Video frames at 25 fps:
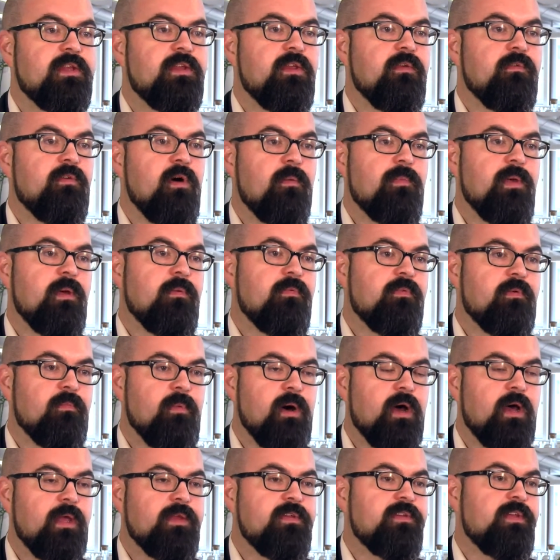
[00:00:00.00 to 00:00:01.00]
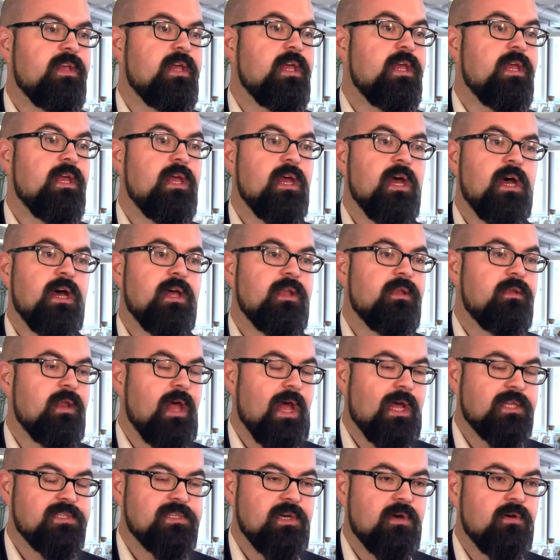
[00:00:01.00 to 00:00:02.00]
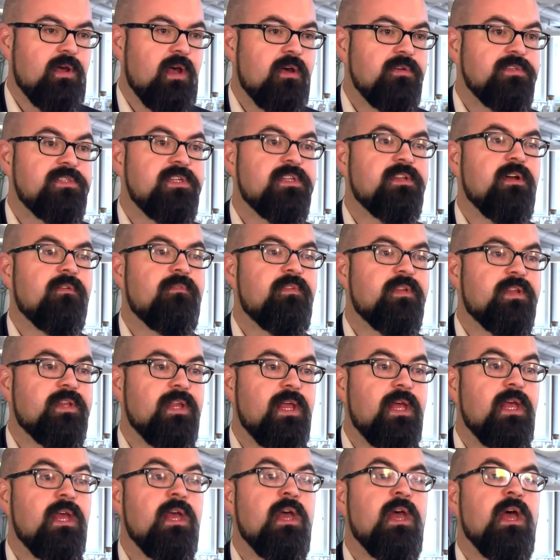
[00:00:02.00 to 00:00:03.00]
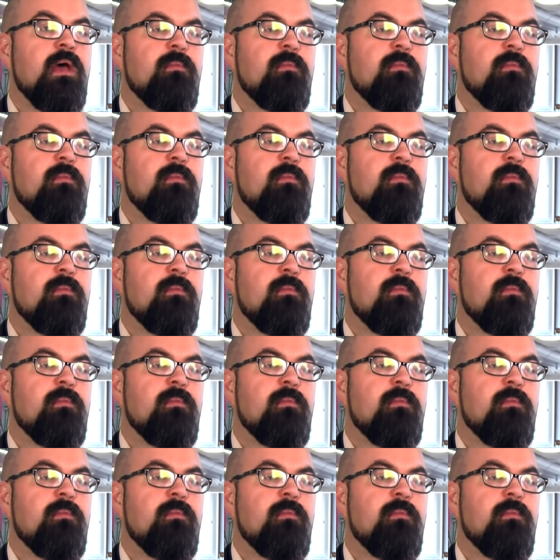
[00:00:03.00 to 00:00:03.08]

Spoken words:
You've got people from IT and Agile coaches, obviously,